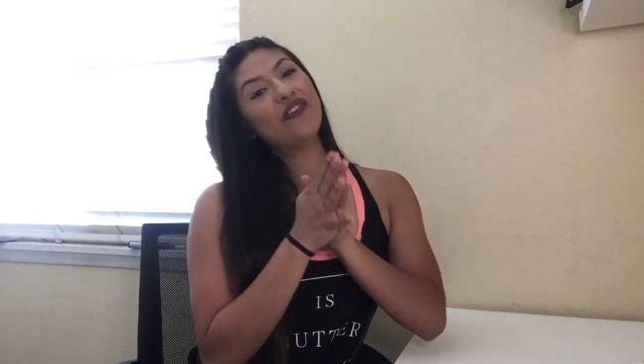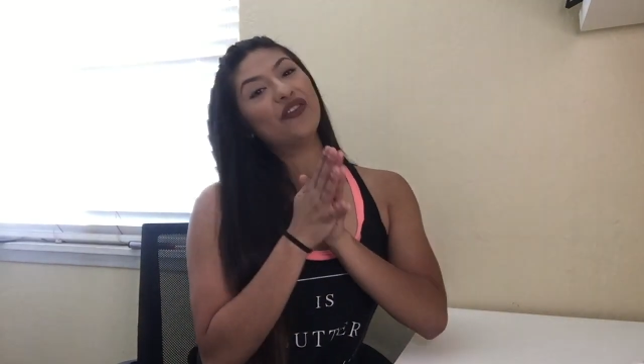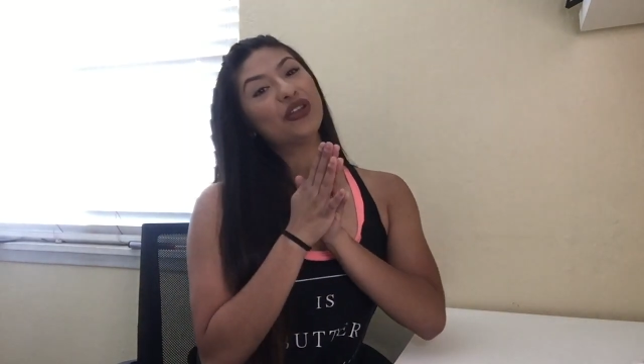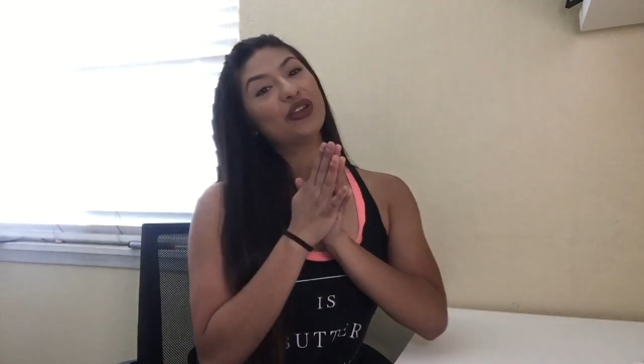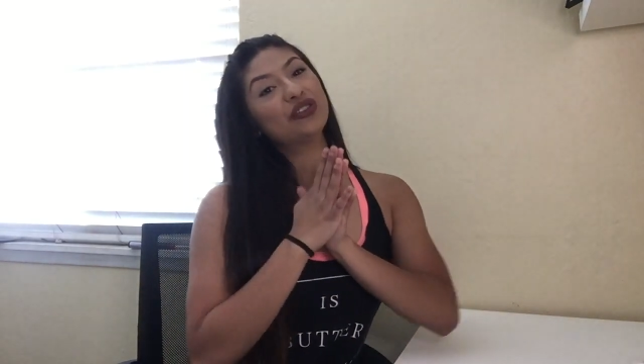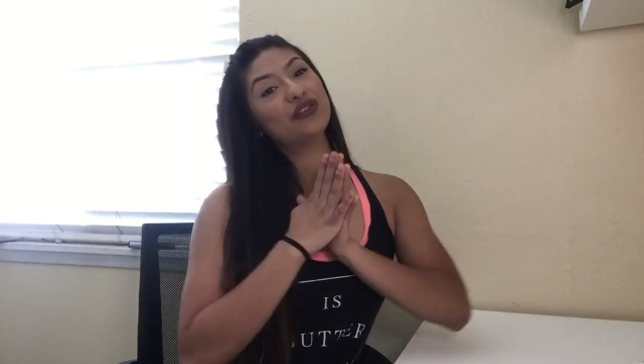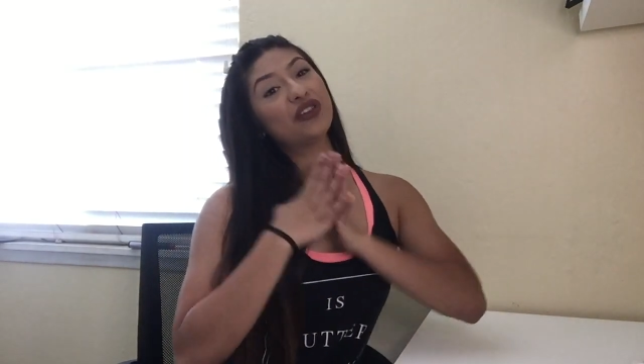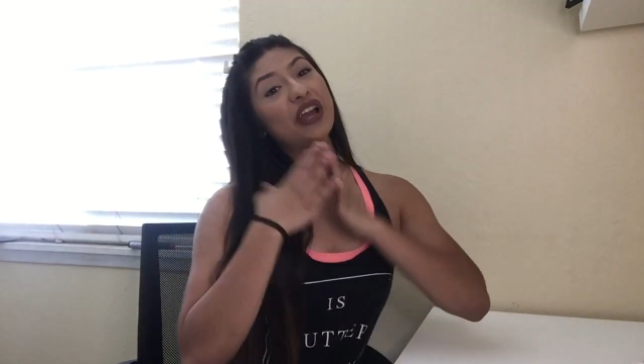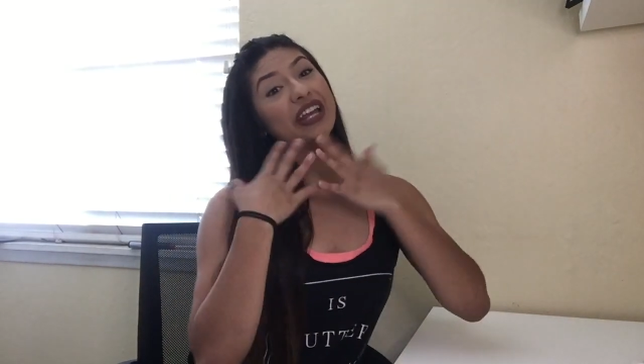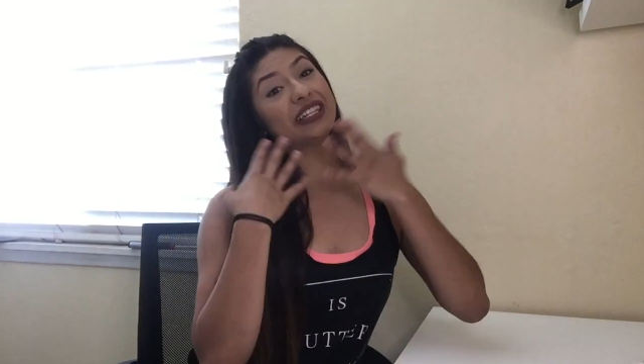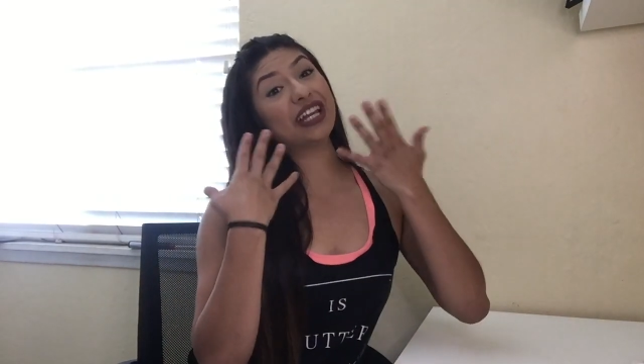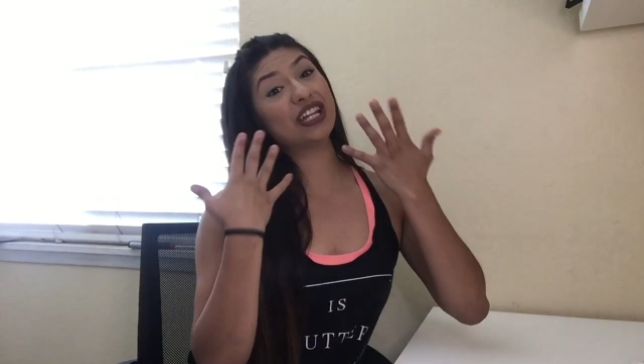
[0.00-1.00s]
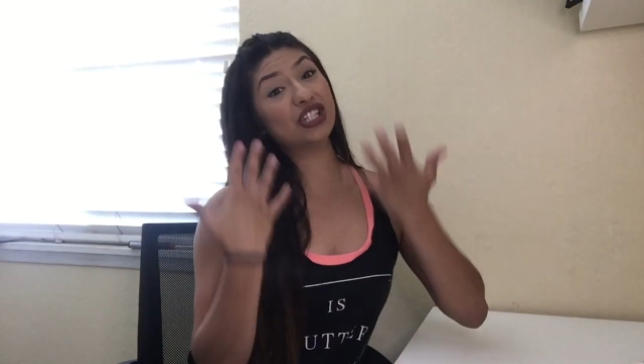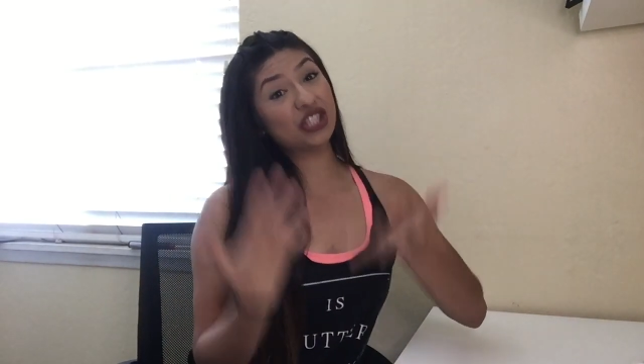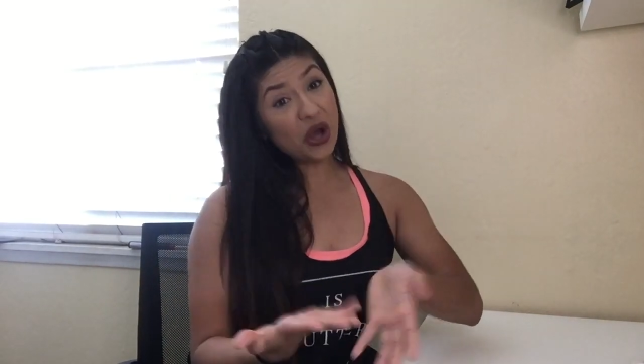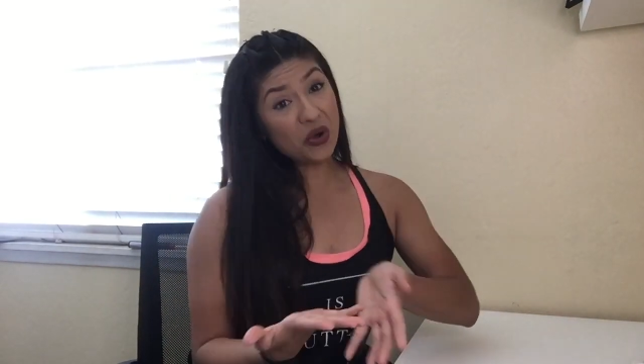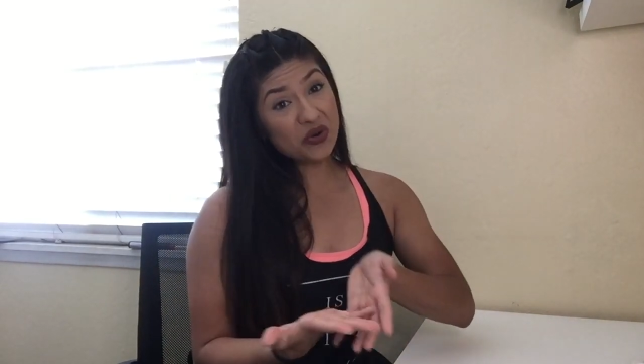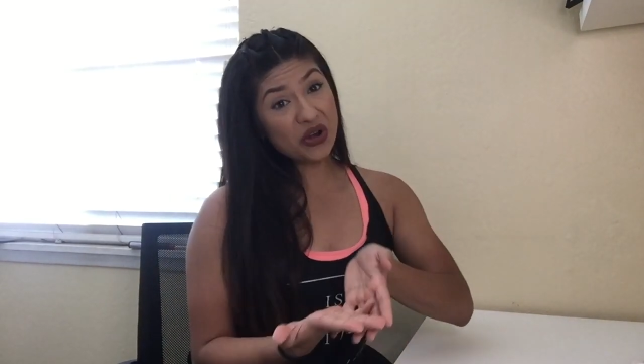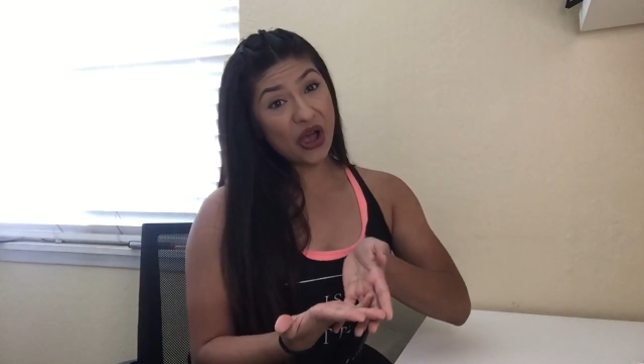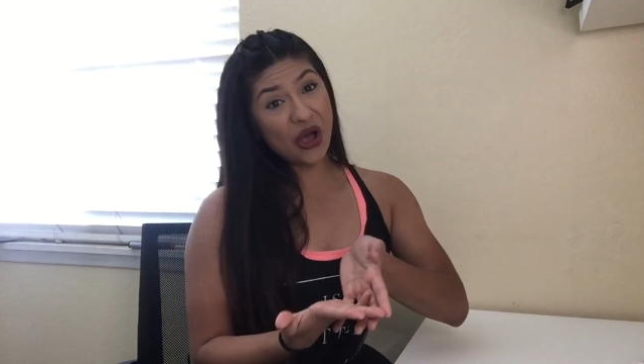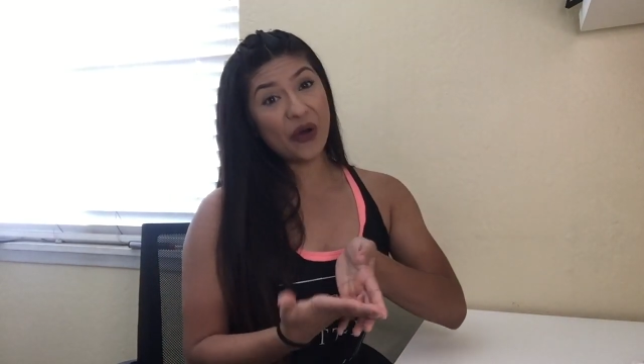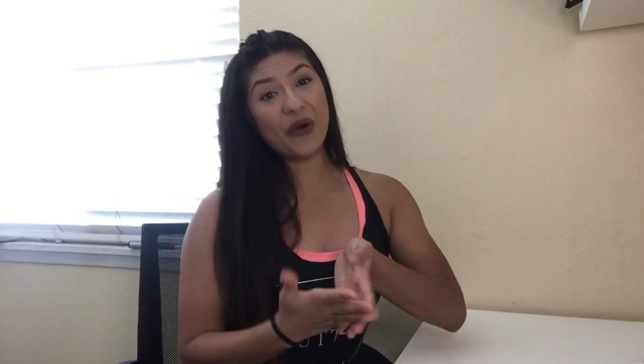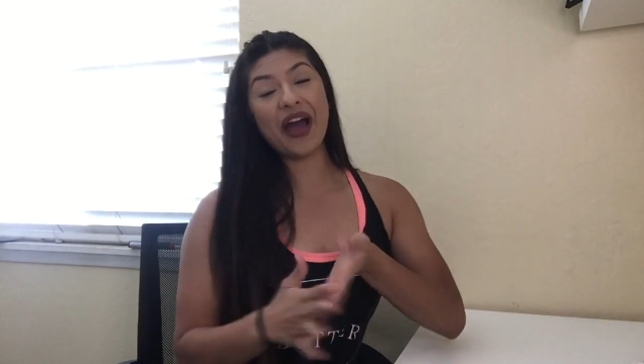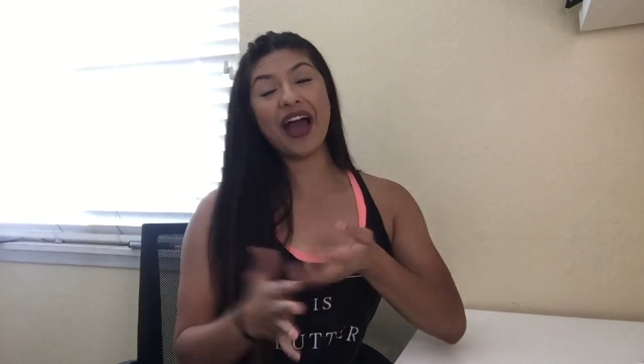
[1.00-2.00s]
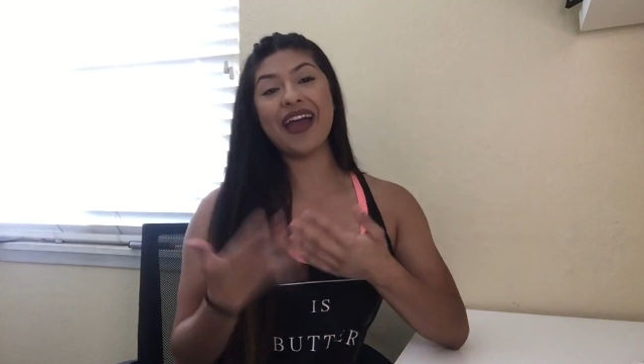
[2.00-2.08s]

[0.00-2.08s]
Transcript: For those of you guys that don't know,